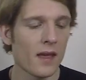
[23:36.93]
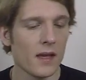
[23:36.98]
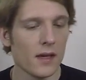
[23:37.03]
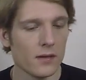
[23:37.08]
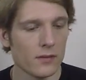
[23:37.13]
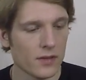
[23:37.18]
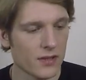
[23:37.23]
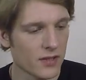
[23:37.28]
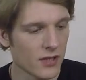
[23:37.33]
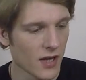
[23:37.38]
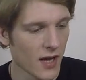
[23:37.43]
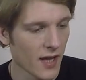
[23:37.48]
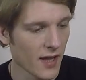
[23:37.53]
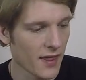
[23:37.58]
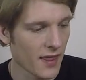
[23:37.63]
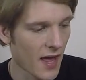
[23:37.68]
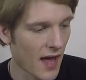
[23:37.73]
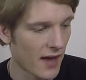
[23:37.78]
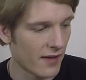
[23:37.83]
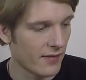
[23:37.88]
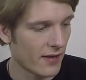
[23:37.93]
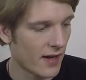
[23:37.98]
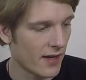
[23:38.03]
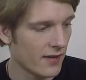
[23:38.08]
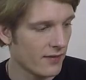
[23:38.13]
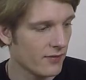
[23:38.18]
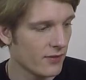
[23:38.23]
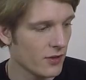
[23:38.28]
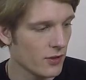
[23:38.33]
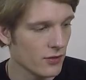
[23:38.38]
which
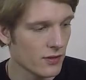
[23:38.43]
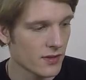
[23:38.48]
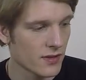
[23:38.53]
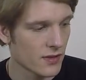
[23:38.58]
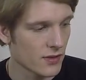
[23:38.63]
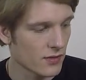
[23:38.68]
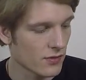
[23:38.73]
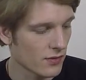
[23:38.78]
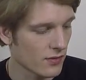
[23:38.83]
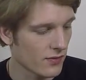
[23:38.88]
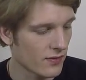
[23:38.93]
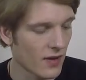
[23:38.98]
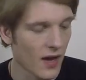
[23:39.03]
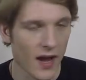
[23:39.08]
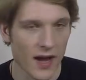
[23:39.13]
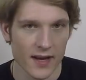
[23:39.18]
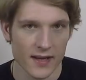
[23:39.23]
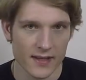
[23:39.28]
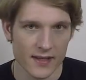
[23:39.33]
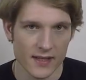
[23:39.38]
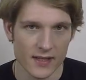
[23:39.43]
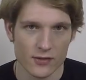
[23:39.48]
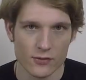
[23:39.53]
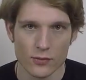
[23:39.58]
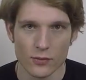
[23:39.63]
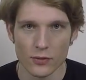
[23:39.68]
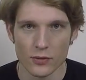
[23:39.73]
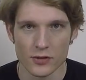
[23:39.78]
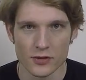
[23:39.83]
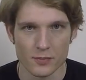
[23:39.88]
I've used to sort of guide these
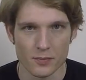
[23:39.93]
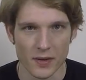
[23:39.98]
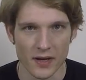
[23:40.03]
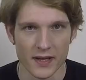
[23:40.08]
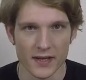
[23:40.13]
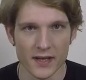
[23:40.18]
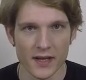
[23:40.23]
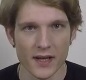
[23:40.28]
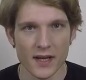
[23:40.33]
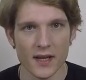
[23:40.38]
rules, but